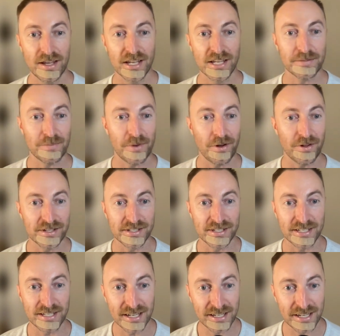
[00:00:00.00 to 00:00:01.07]

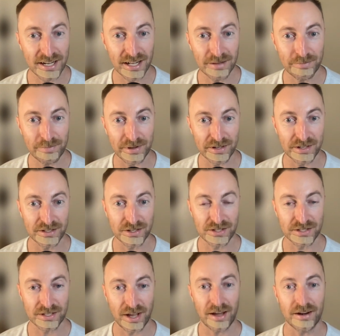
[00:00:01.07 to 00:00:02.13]
smallest detail, but
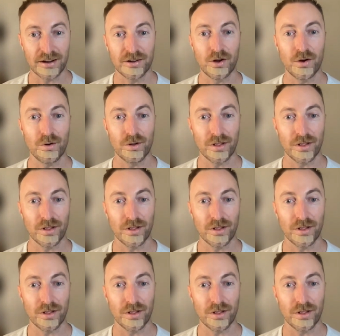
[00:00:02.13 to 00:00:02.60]
just kind of go